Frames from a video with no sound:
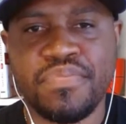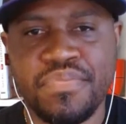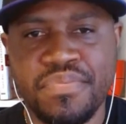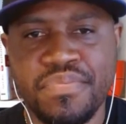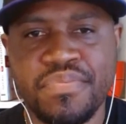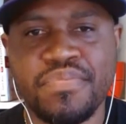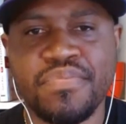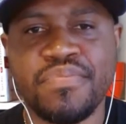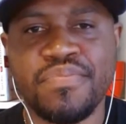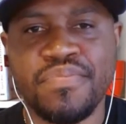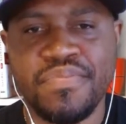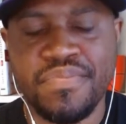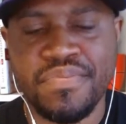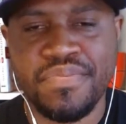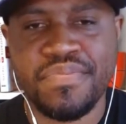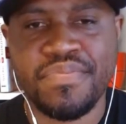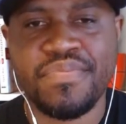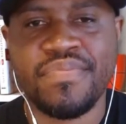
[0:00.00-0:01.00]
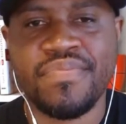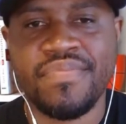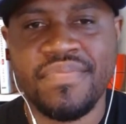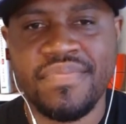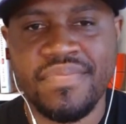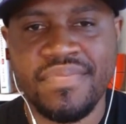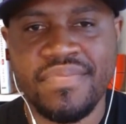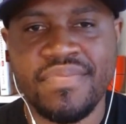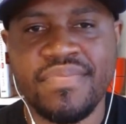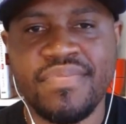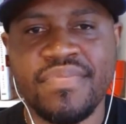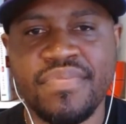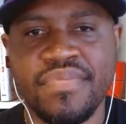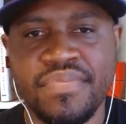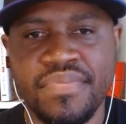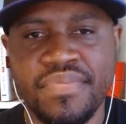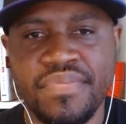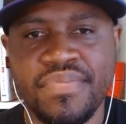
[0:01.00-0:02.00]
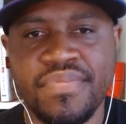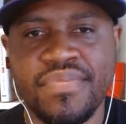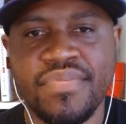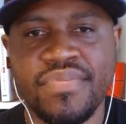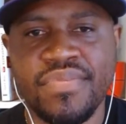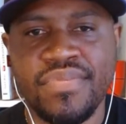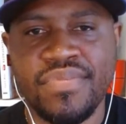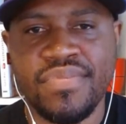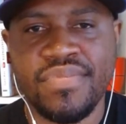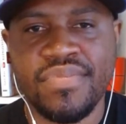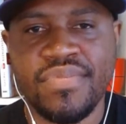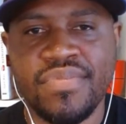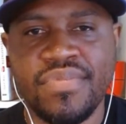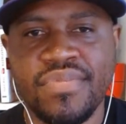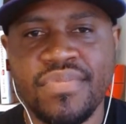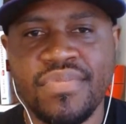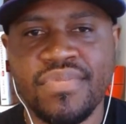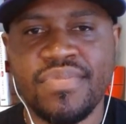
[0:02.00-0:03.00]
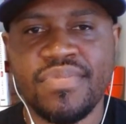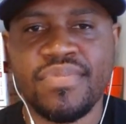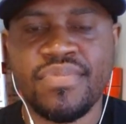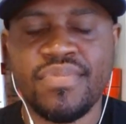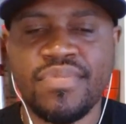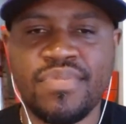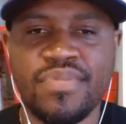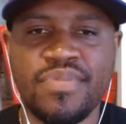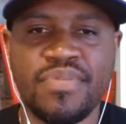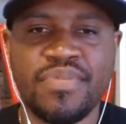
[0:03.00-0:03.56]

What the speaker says: No words are spoken by the person on screen.